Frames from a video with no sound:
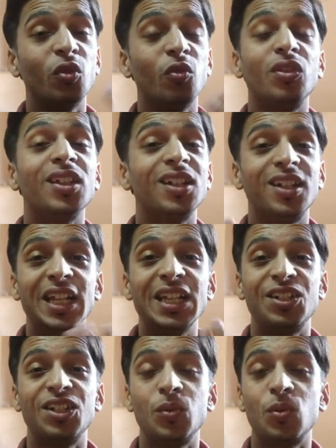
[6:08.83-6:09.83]
give the
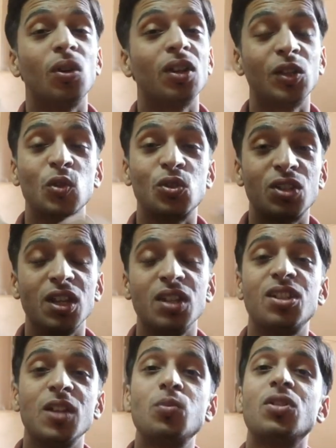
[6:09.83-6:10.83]
10 steps what are those 10
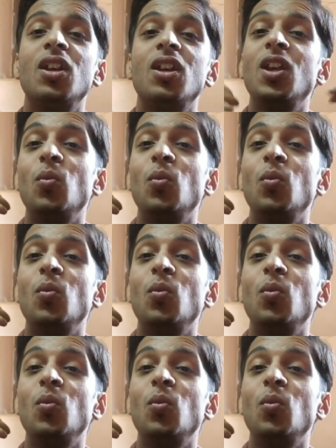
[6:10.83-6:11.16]
steps